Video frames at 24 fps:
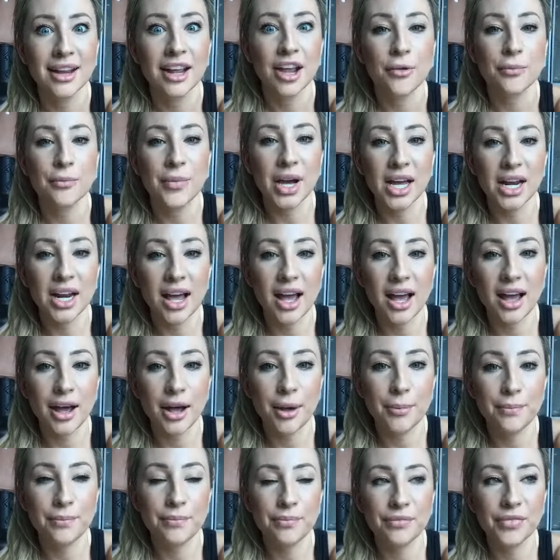But
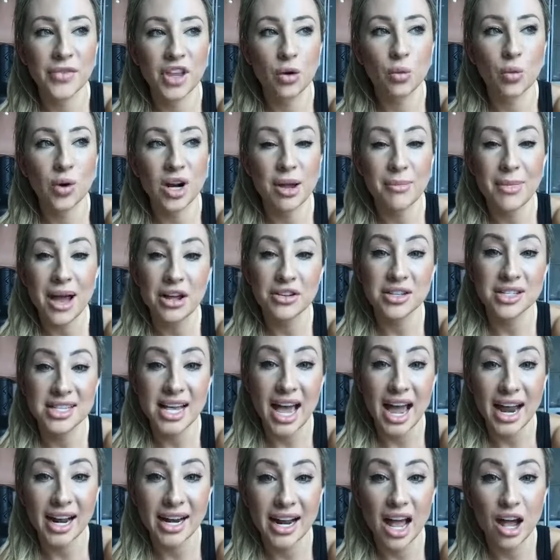um, when I'm
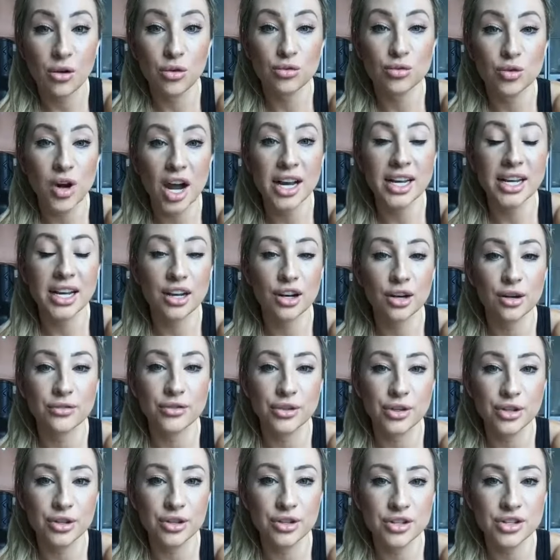outside, I'll run
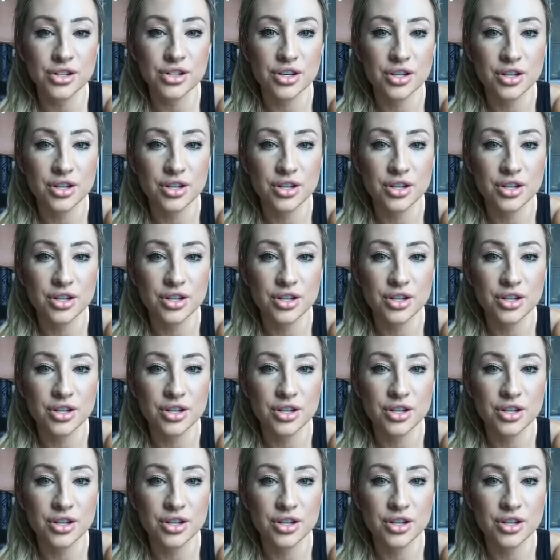intervals